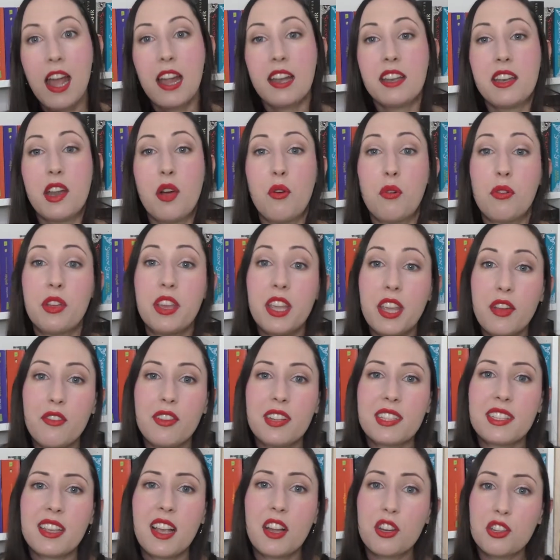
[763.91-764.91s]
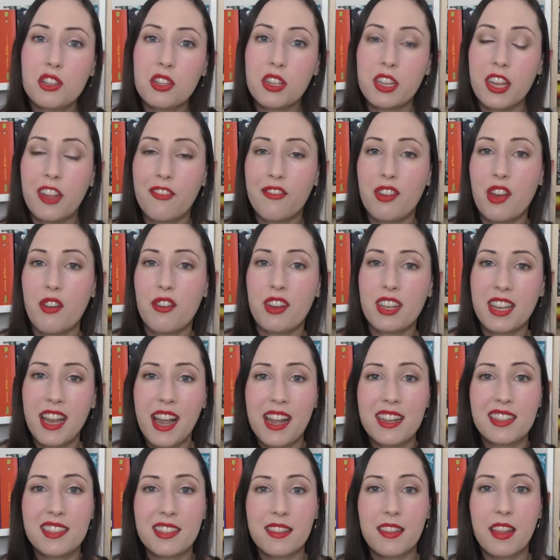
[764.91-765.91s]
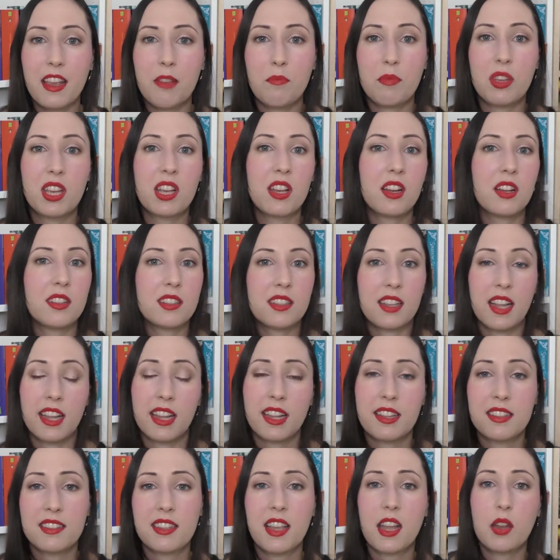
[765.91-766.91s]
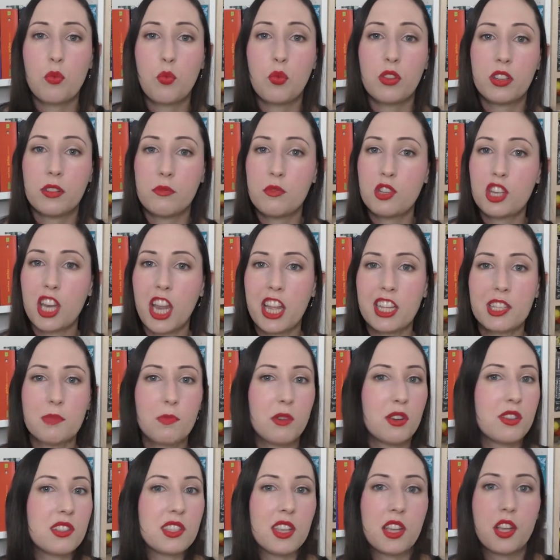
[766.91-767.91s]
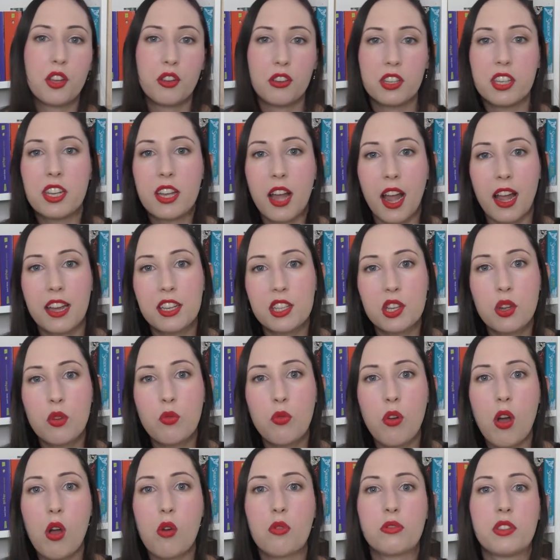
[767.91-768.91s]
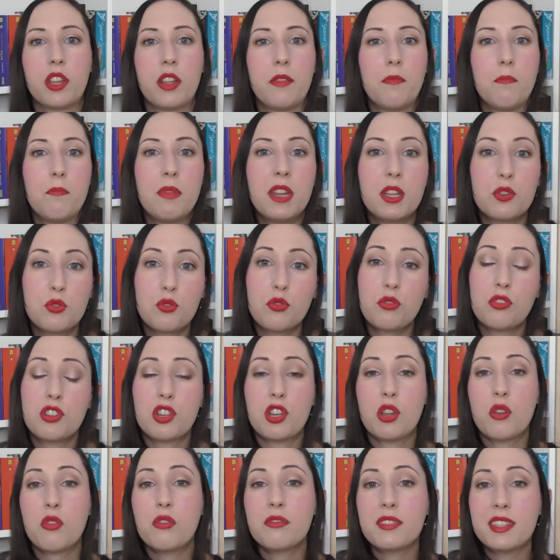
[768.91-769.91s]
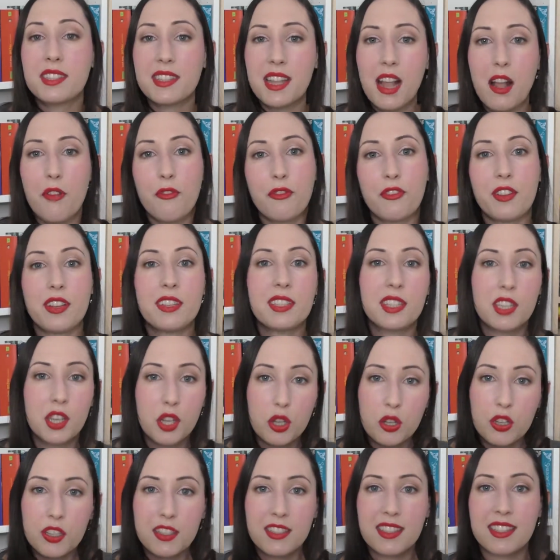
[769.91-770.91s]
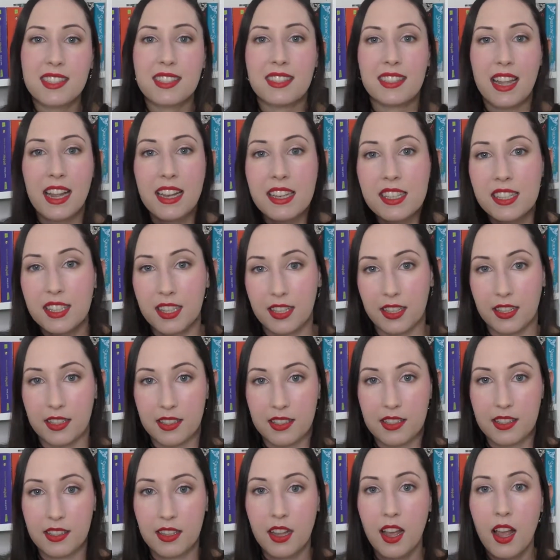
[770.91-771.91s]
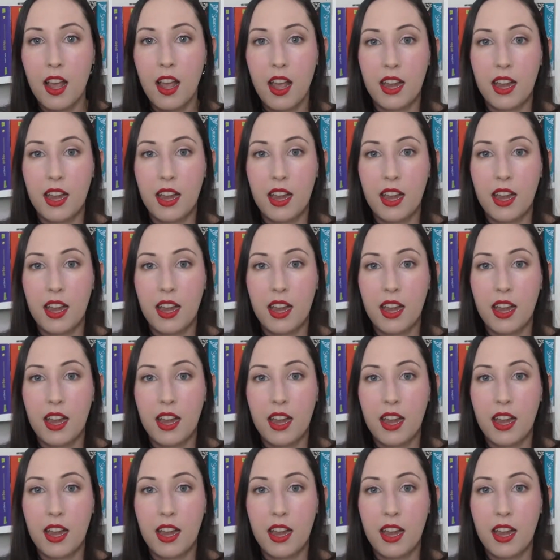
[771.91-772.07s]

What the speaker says: Now here it's actually a very nice thing because, like I said, William Shakespeare is a good guy to quote, and be true to your own self is a good sentence,